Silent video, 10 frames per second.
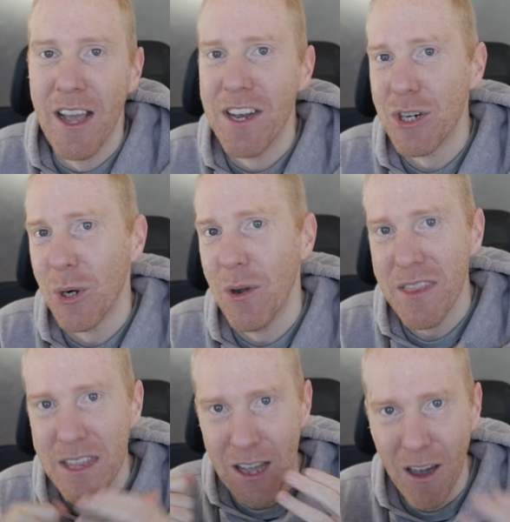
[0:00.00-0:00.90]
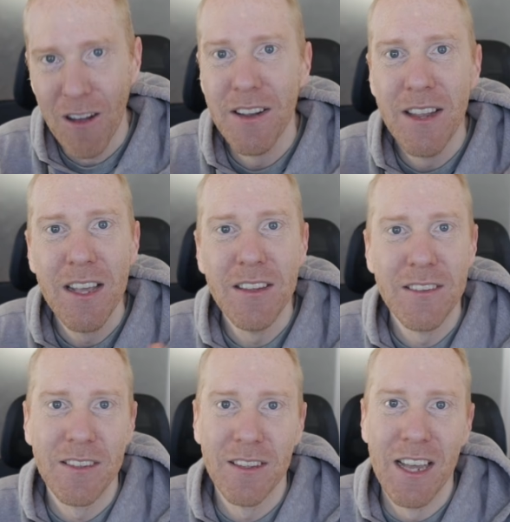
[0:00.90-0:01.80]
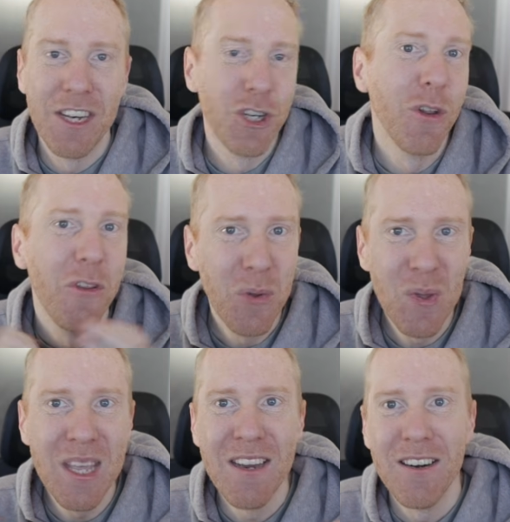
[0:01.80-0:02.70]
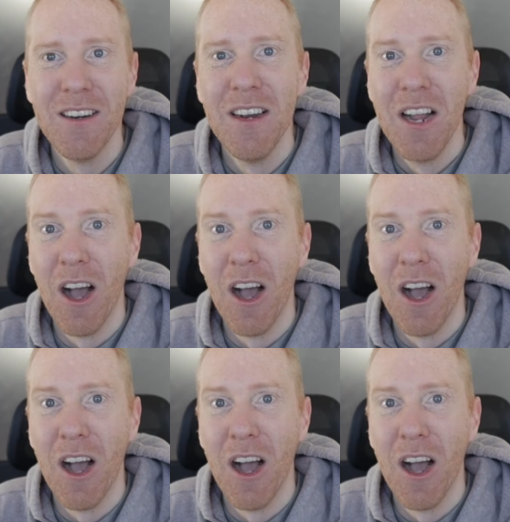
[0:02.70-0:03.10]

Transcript: Enjoy the holidays. Enjoy the new year.